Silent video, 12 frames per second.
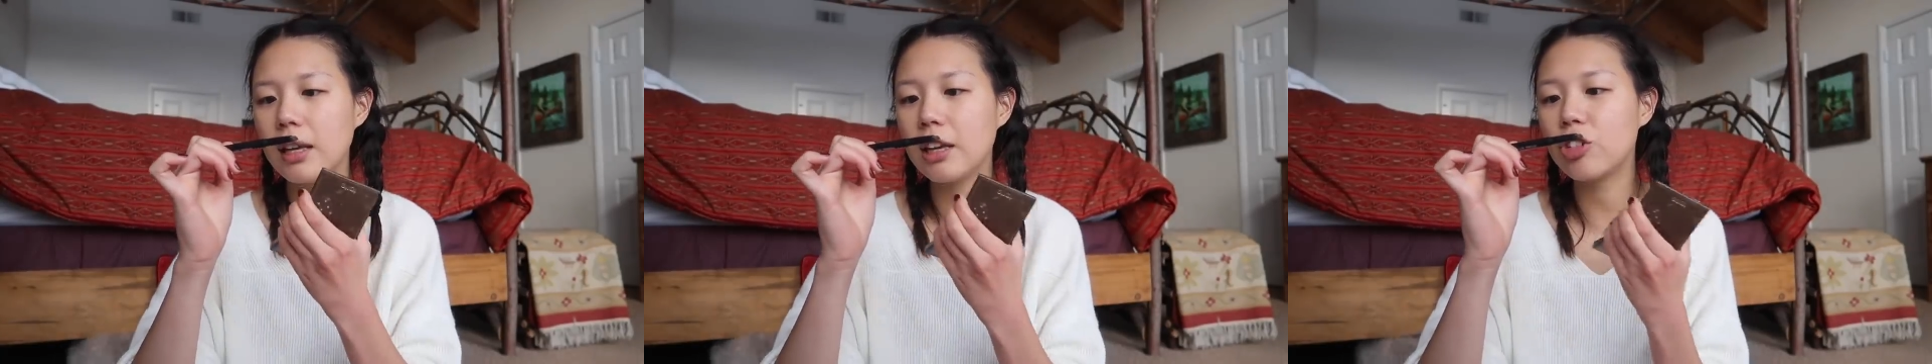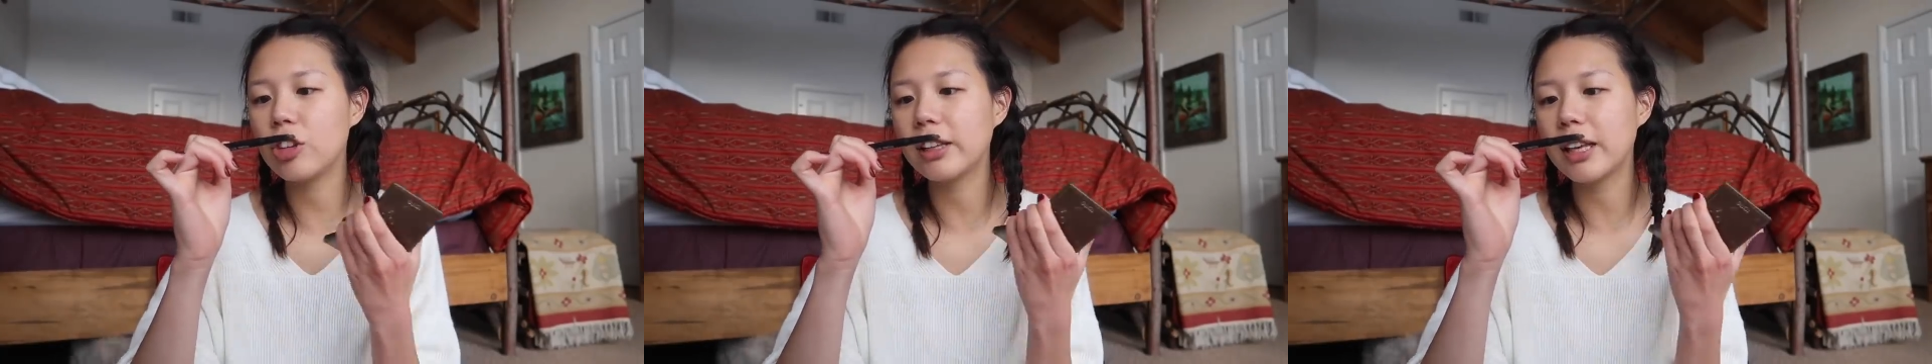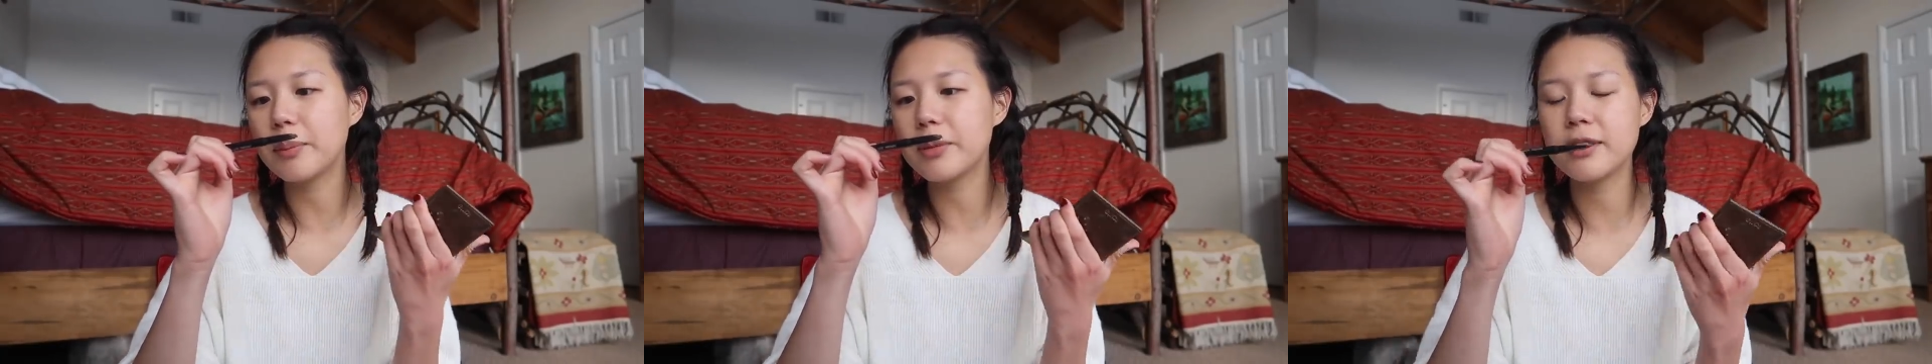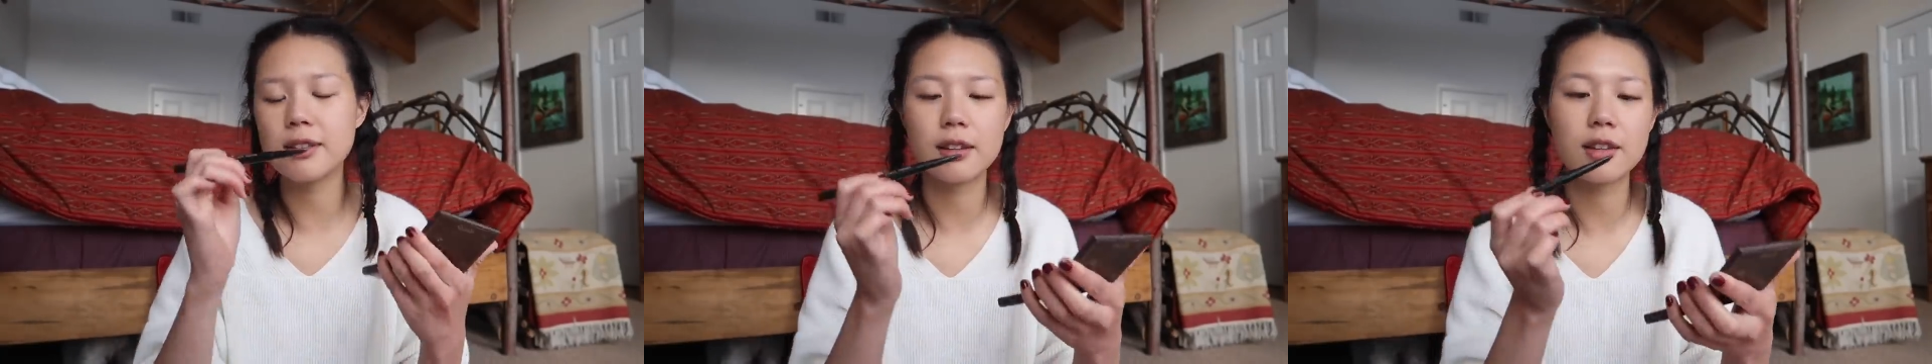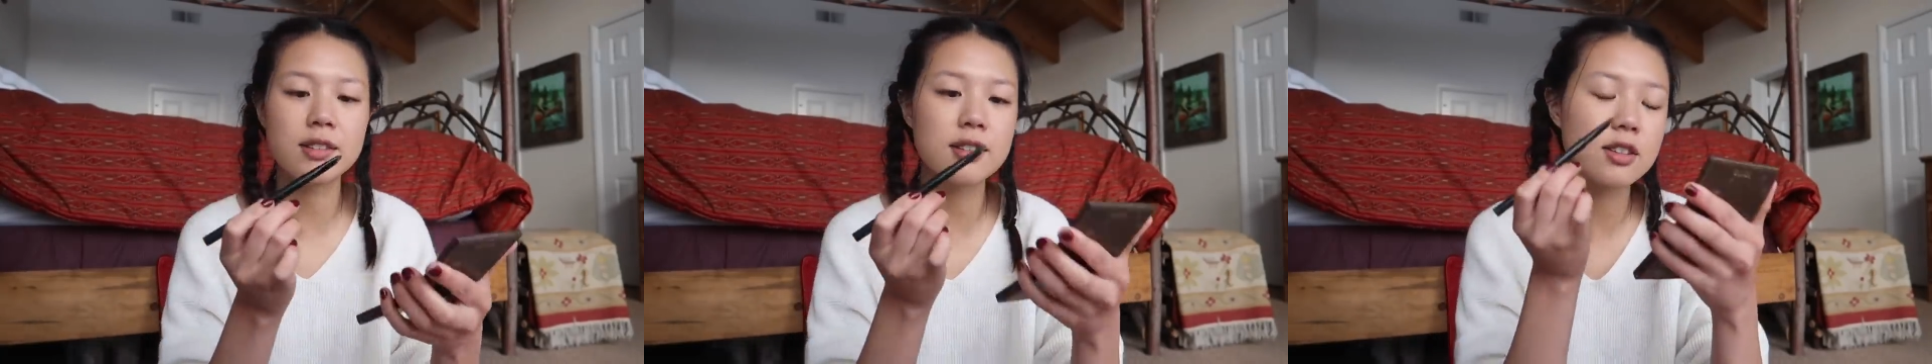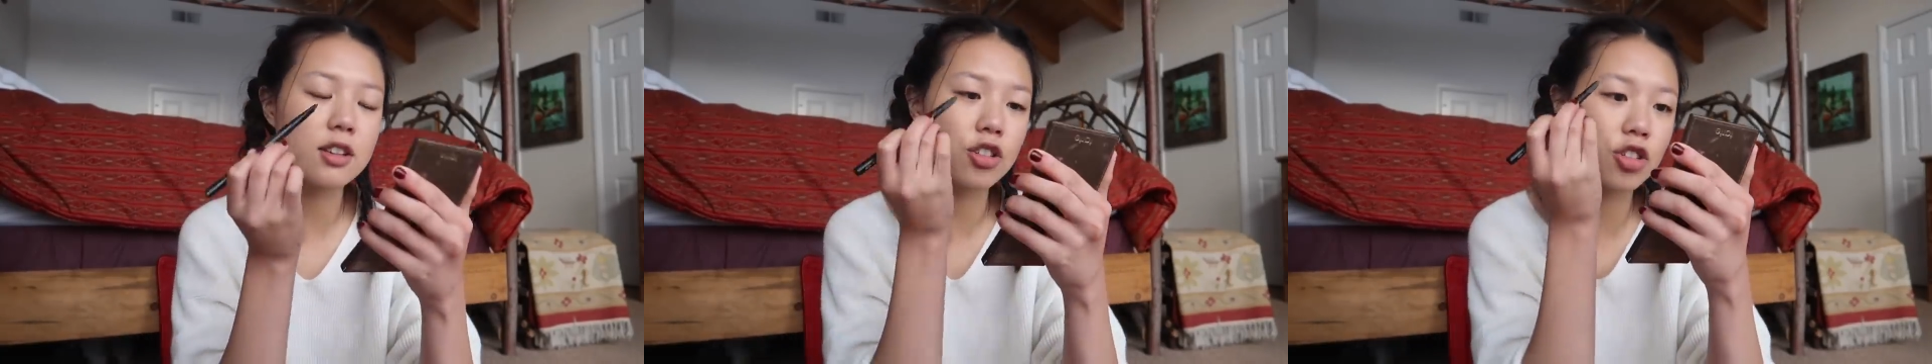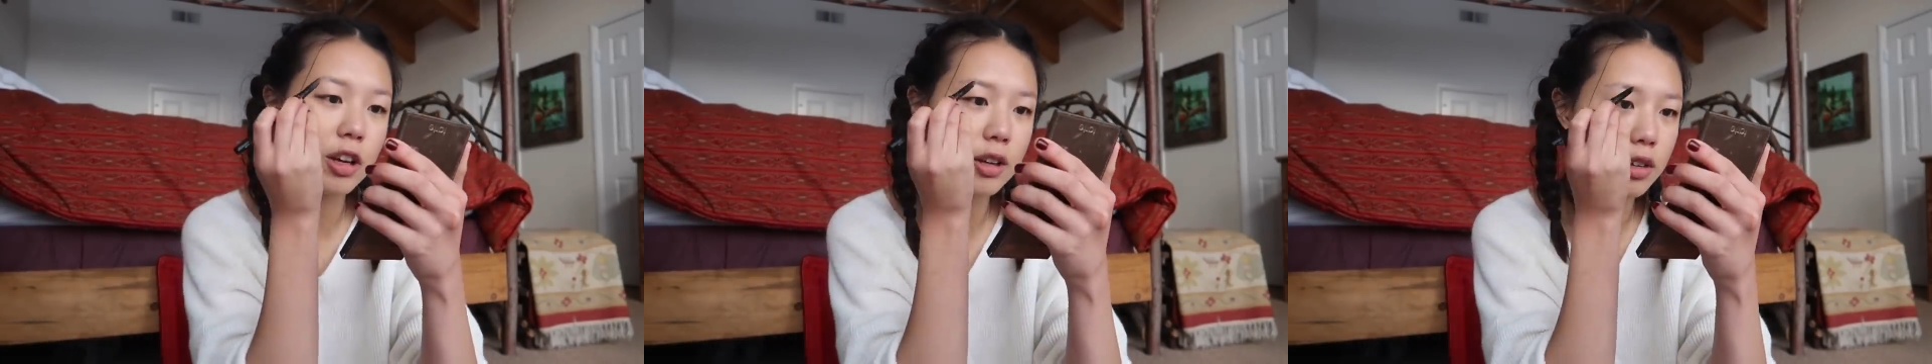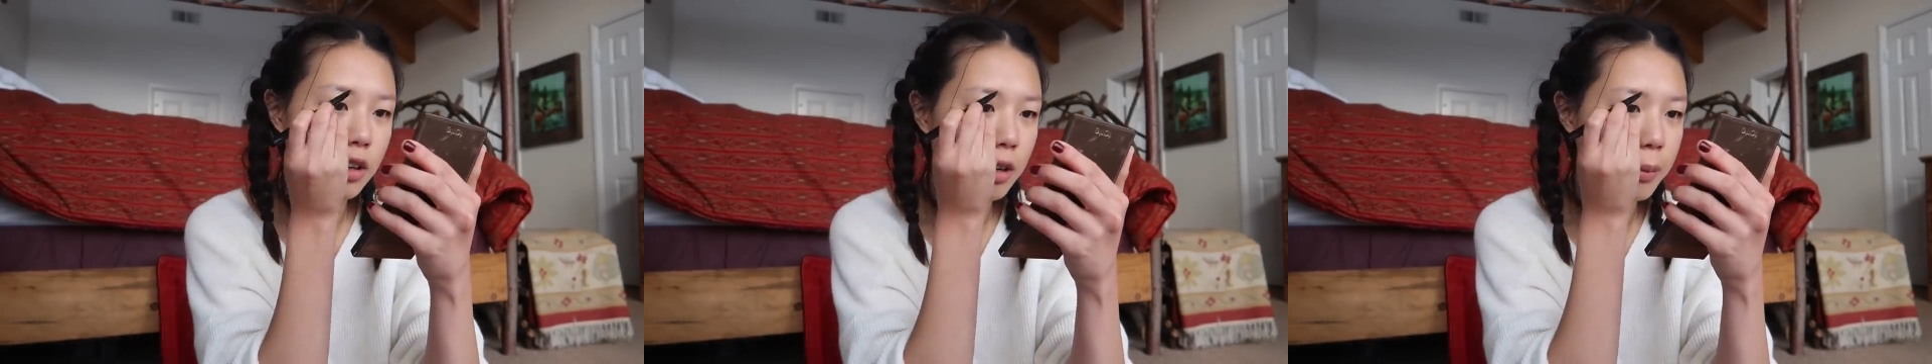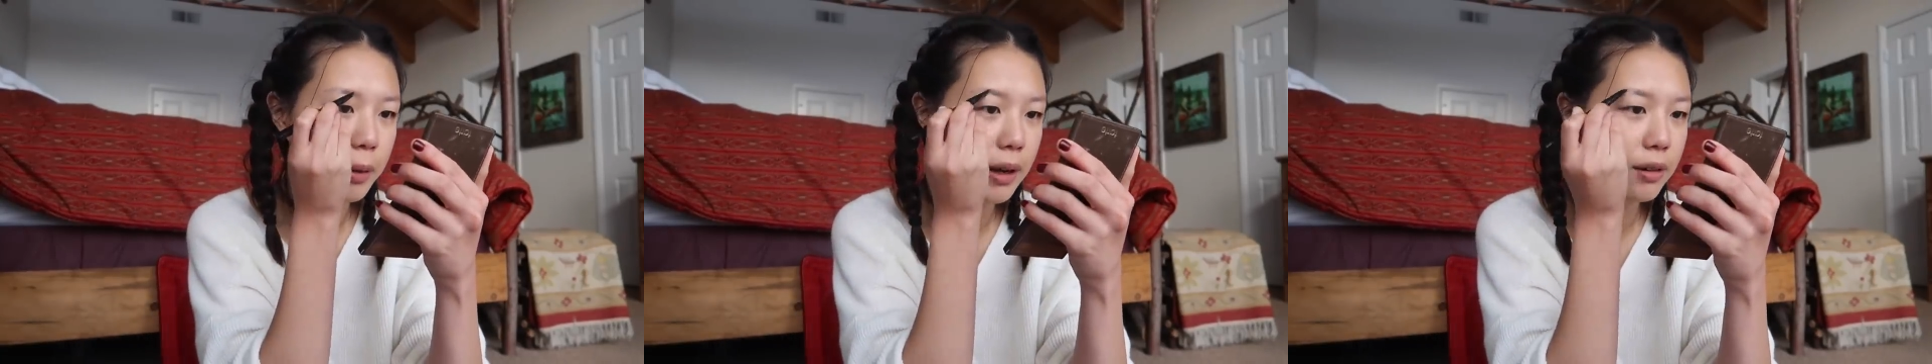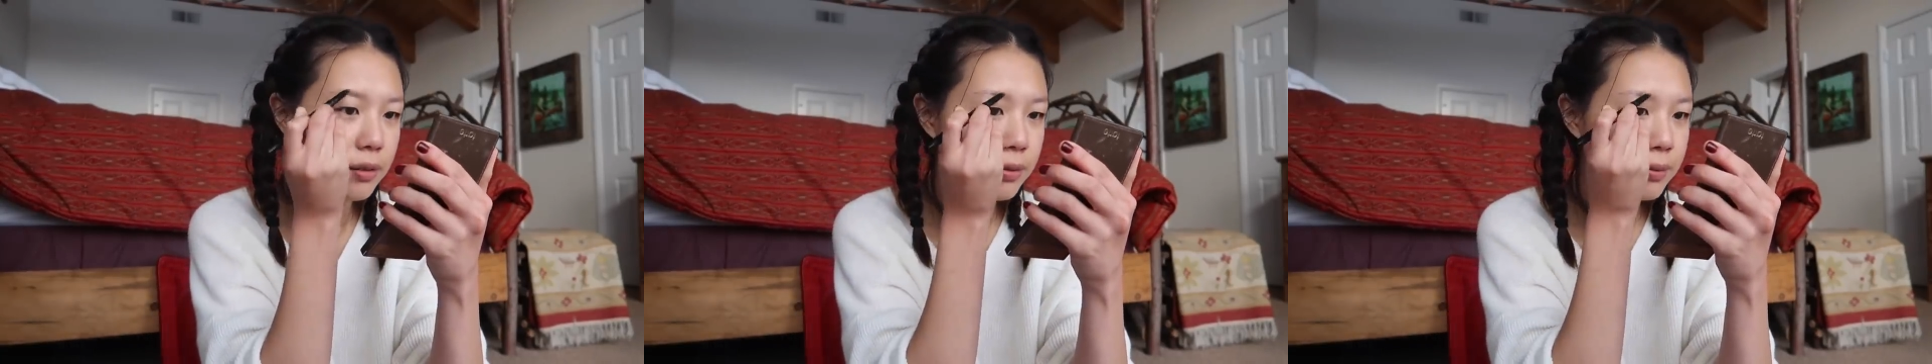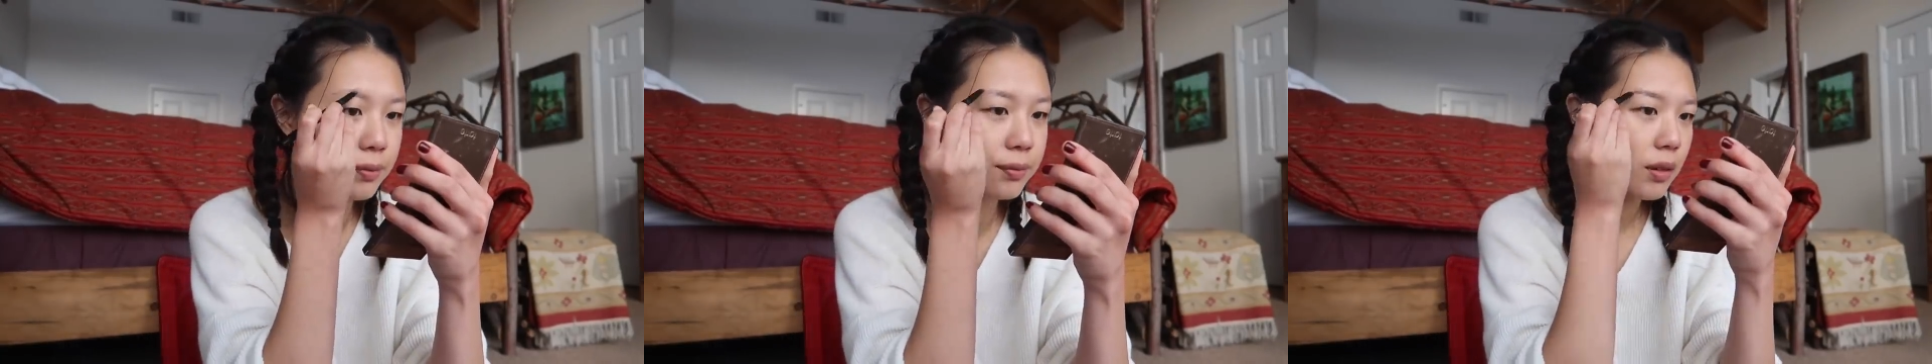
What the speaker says: EG Lips. This is in the shade Dark Brown.